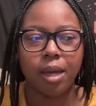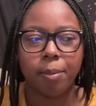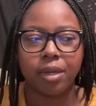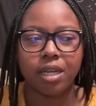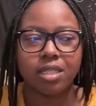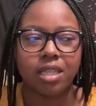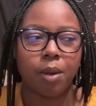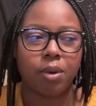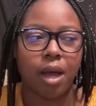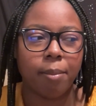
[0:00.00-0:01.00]
Because they
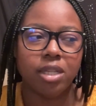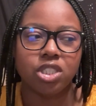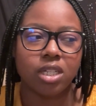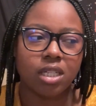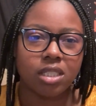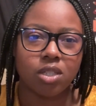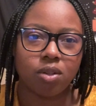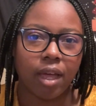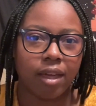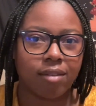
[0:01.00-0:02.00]
were not mentioned until
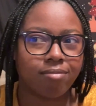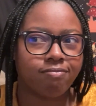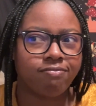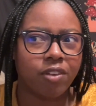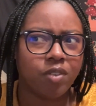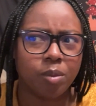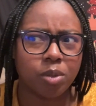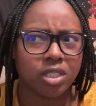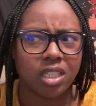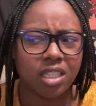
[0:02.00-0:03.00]
like fifty
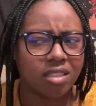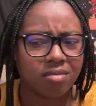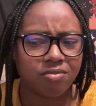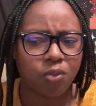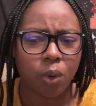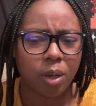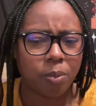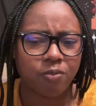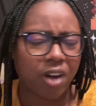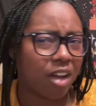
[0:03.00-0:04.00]
percent,
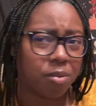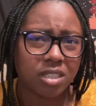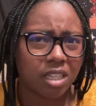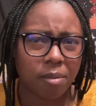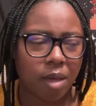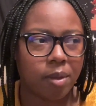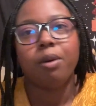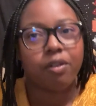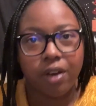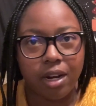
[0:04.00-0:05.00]
forty-five percent maybe.
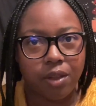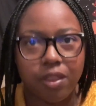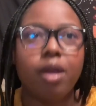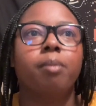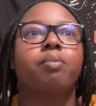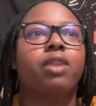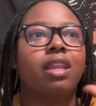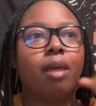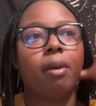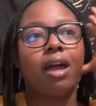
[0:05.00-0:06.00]
You find out them,
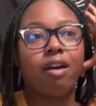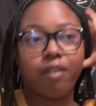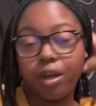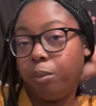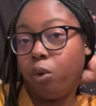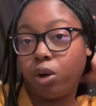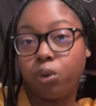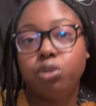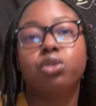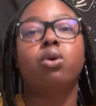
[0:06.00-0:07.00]
and they might have like a more
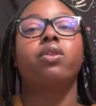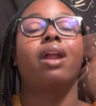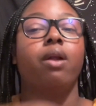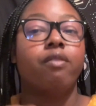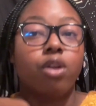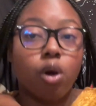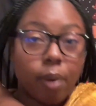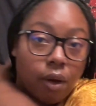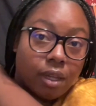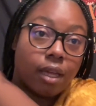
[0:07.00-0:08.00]
crucial role that I don't even know
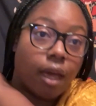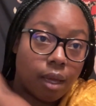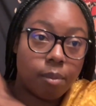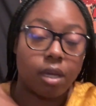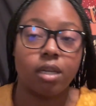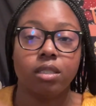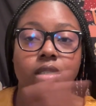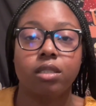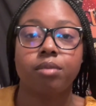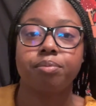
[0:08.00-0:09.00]
about yet,
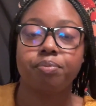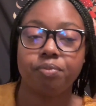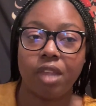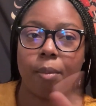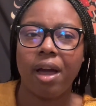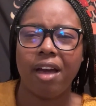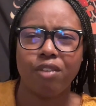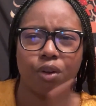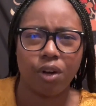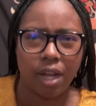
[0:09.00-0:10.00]
because they might have
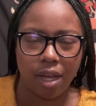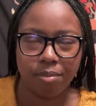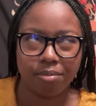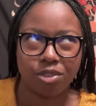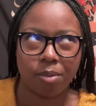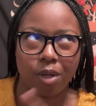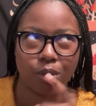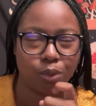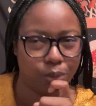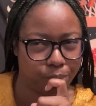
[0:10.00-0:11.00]
known her dad. So I'm like,
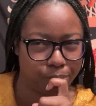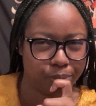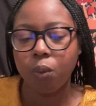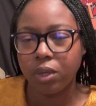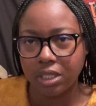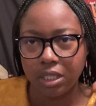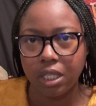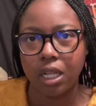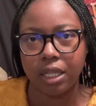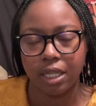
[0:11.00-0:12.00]
ooh, what's the tea?
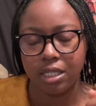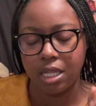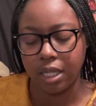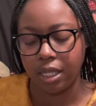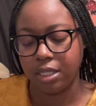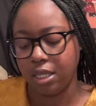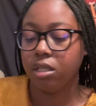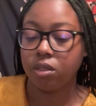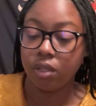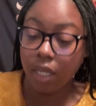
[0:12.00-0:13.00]
Clock that tea, clock that tea.
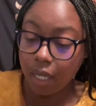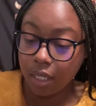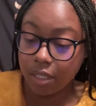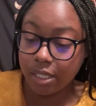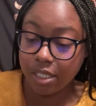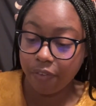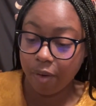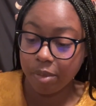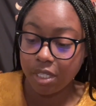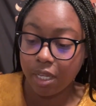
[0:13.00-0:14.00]
So then sixty-five
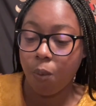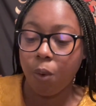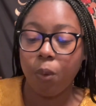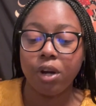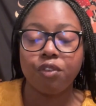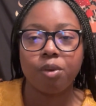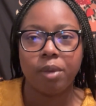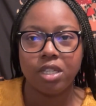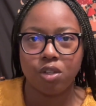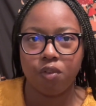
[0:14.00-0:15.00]
percent, what worked for
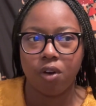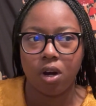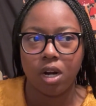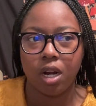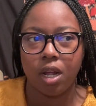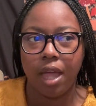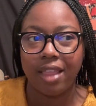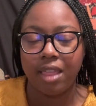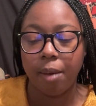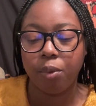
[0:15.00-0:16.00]
me so far
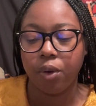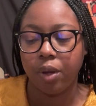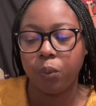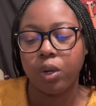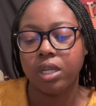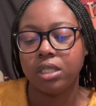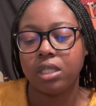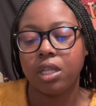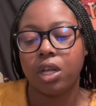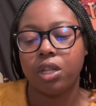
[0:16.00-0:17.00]
at that point was
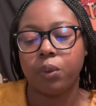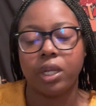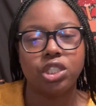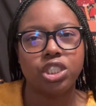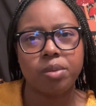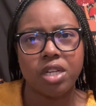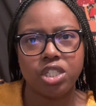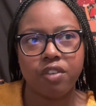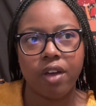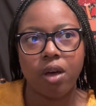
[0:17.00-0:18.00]
the relationships that
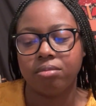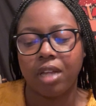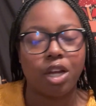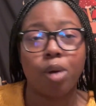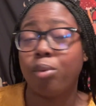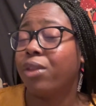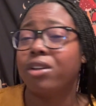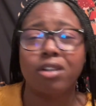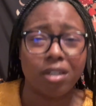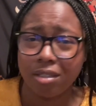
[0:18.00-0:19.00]
she found, like her
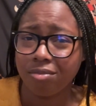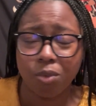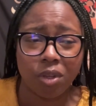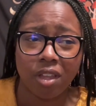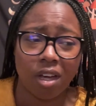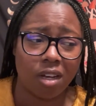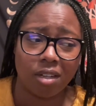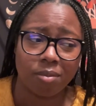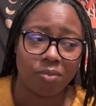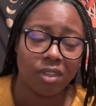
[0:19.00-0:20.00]
brotherhood with uh,
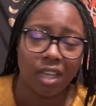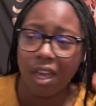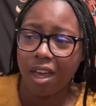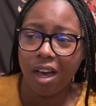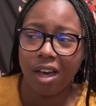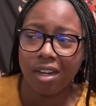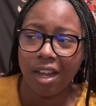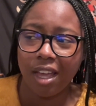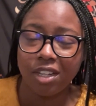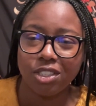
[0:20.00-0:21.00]
Ye Khan
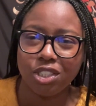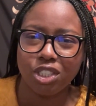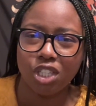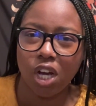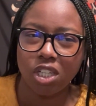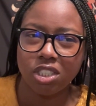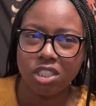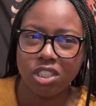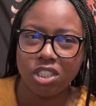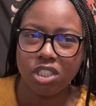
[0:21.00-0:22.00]
and Chong,
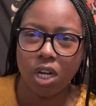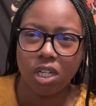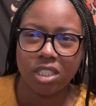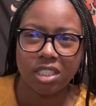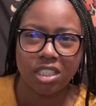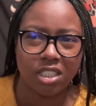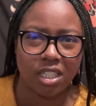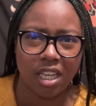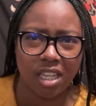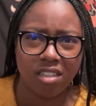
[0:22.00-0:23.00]
Chong
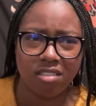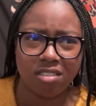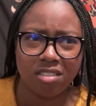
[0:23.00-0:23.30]
Yen.